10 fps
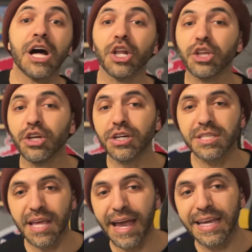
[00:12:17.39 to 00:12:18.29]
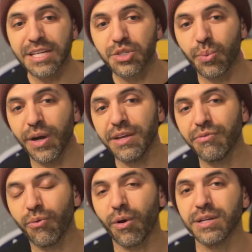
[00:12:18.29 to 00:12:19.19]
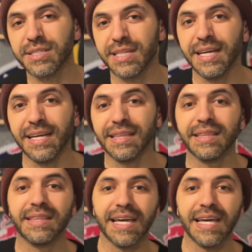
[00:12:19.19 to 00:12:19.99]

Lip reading: Looks like in 2014,